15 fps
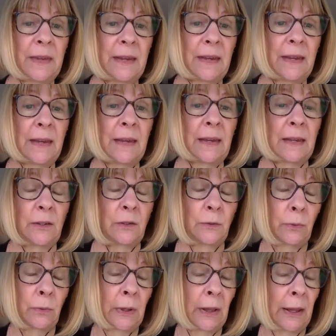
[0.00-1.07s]
is
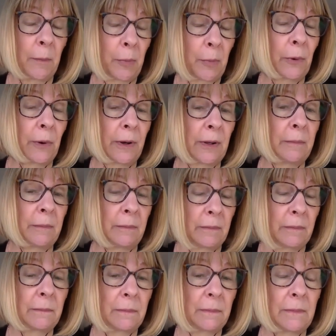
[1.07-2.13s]
a really important
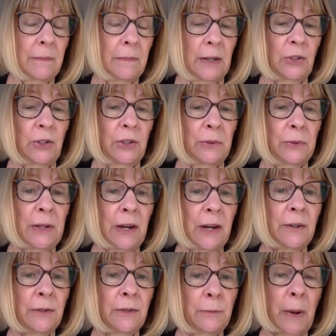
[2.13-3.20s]
issue
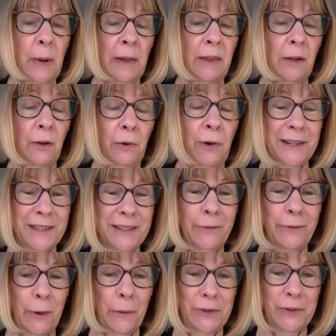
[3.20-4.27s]
here. It's probably the crux
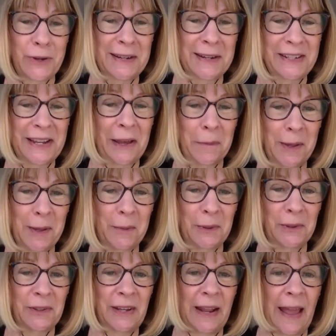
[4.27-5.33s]
of what we're trying to tell
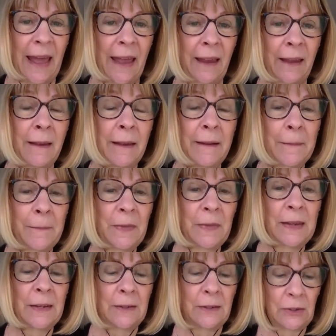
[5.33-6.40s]
people today.
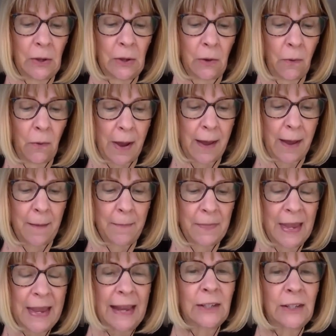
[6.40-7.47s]
So
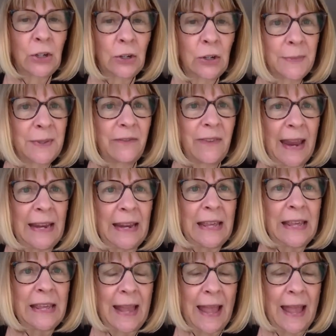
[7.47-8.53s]
in terms of
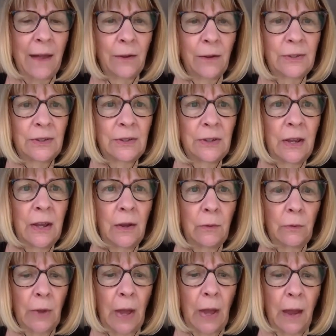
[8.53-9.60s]
anything else
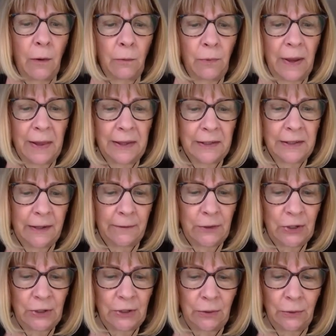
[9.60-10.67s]
relative
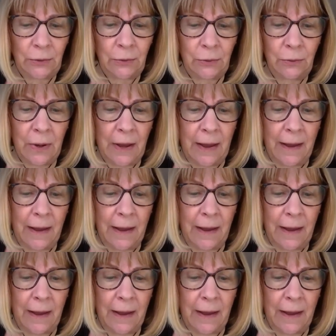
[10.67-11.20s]
to